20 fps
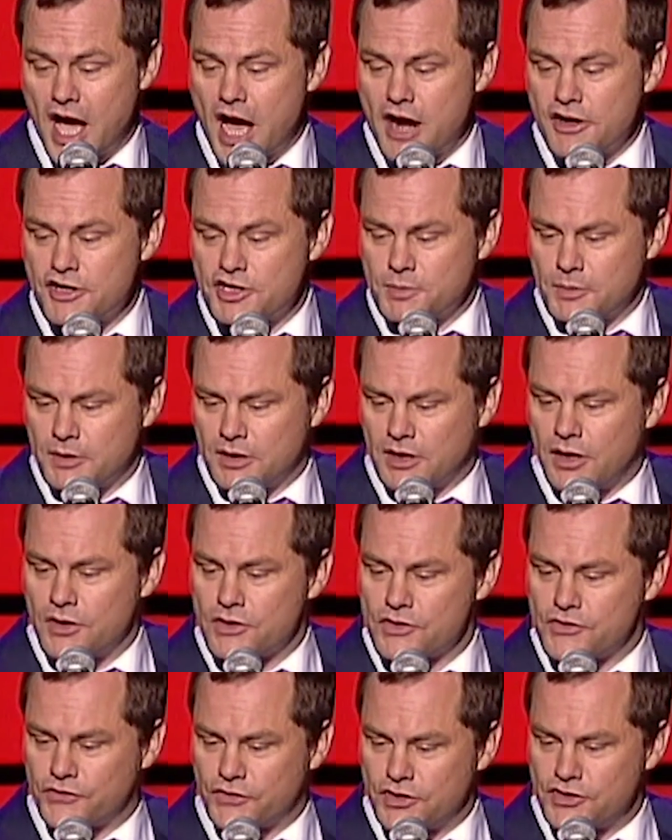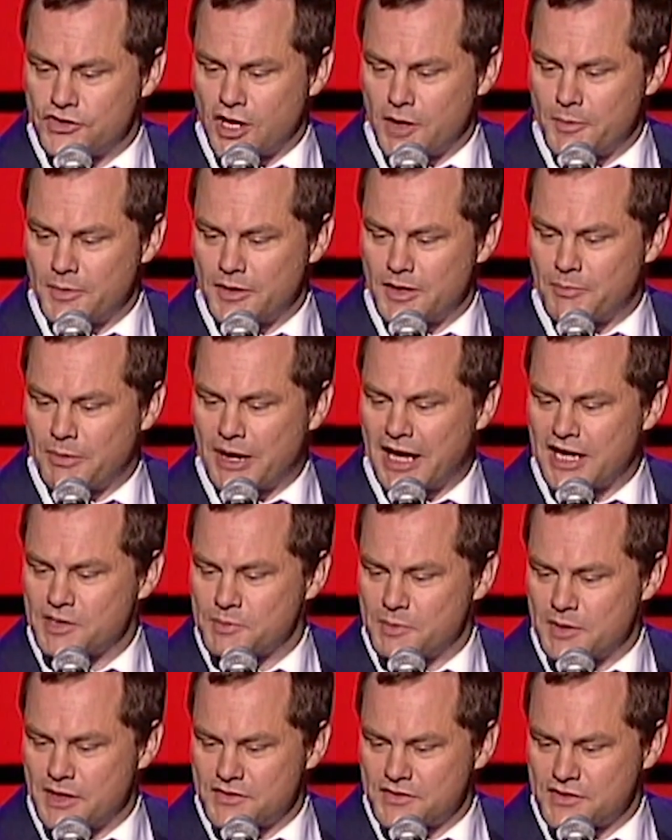Irishman goes for a job at a
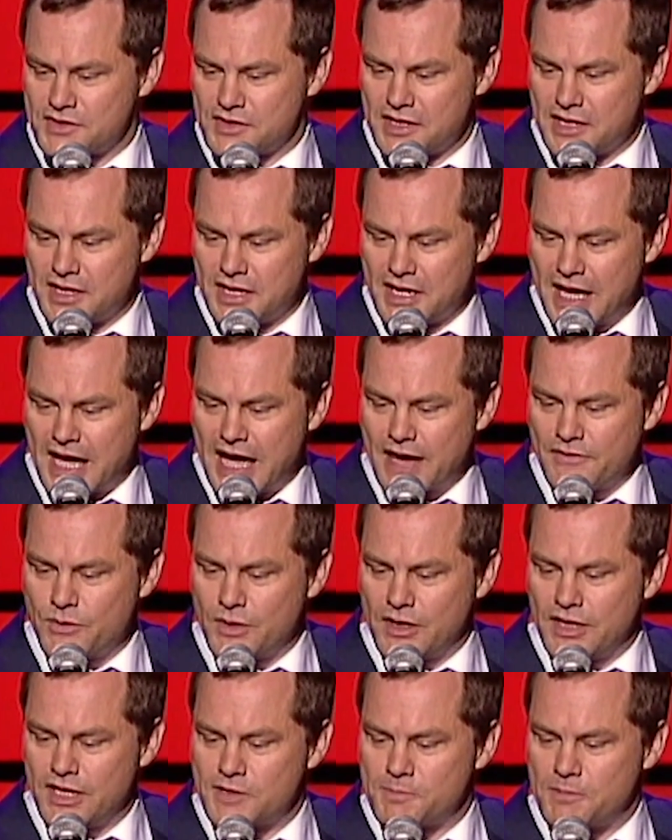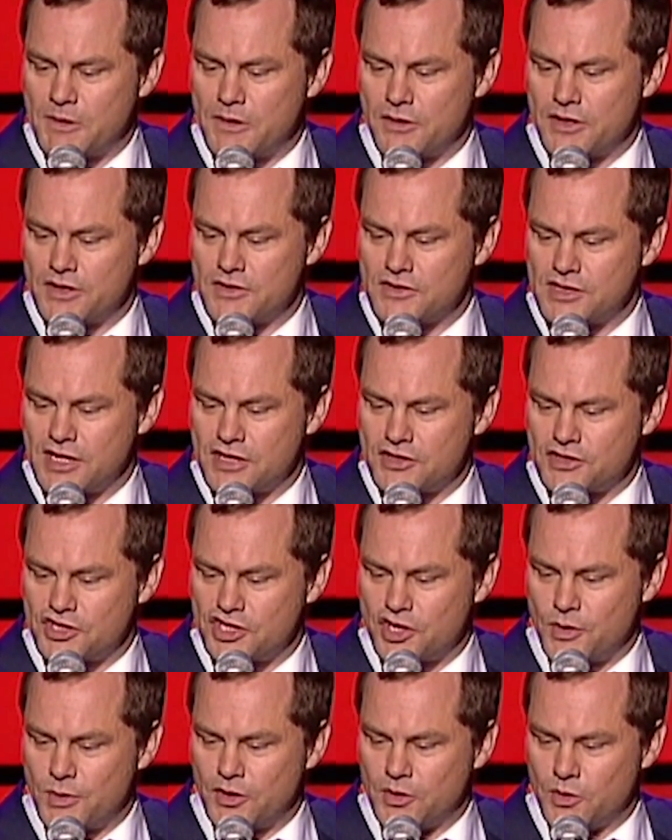blacksmith's. Have you any experience at
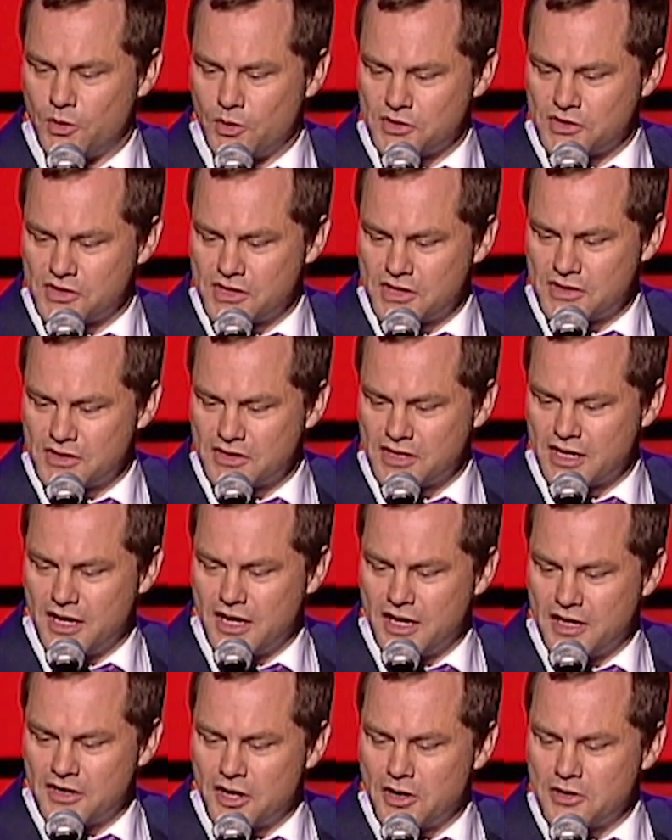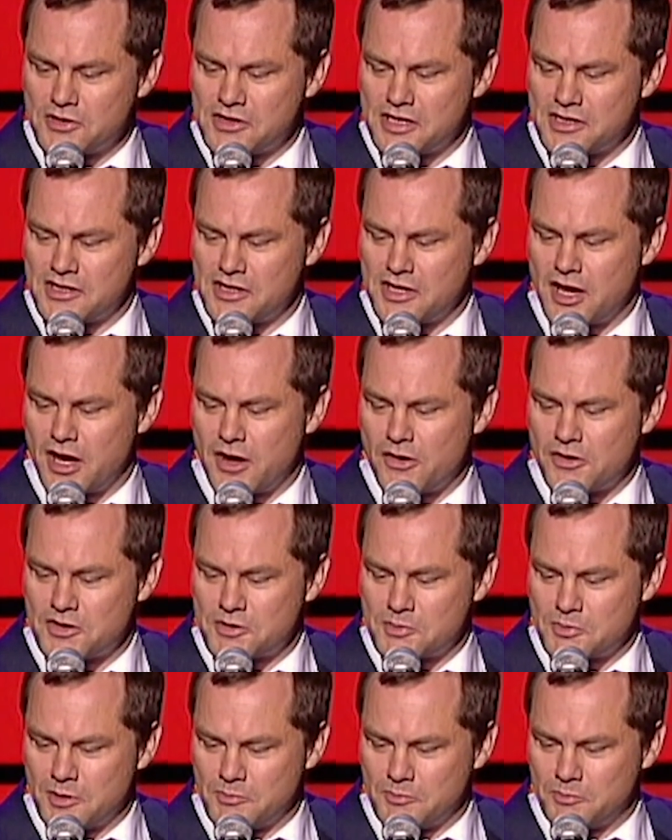shoeing horses? No, says the
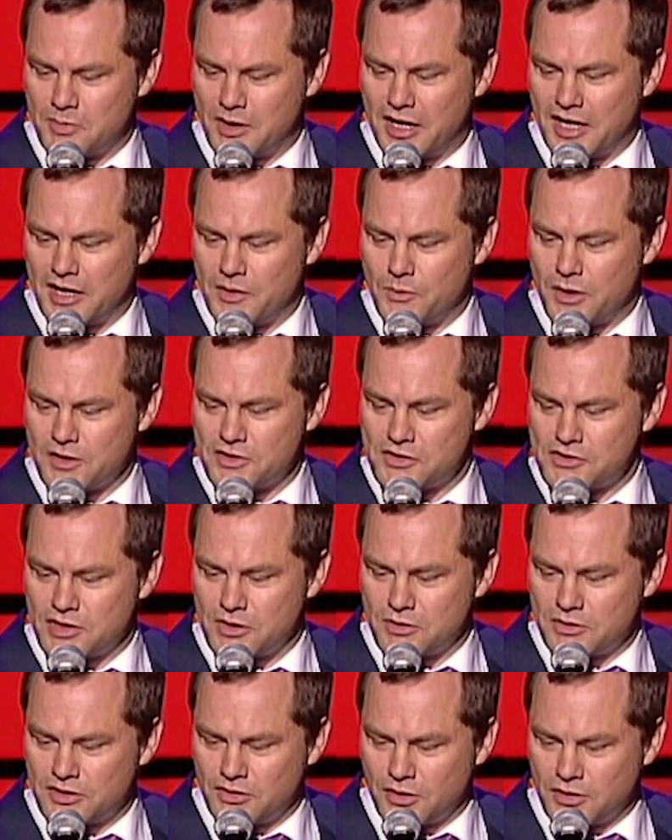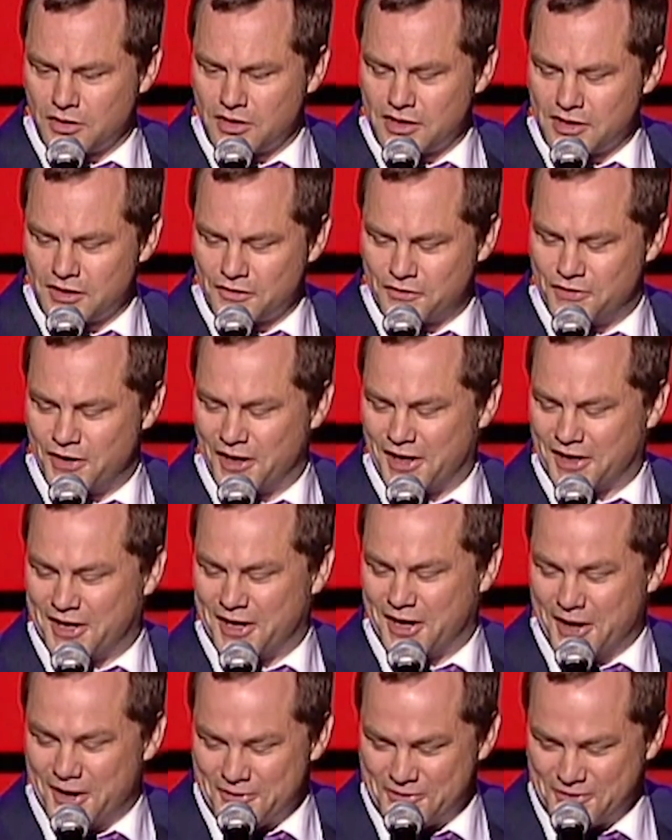Irishman, but I once told a donkey to
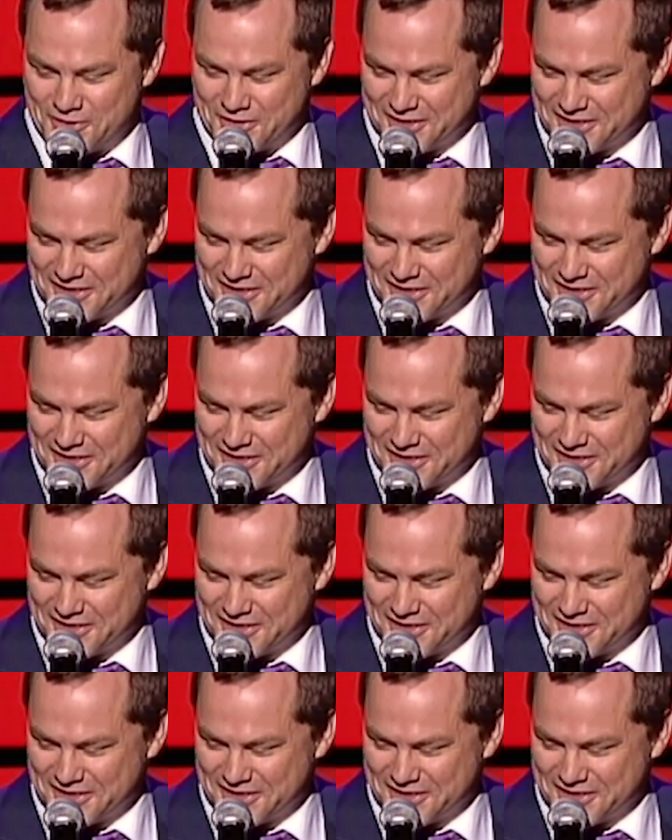fuck off.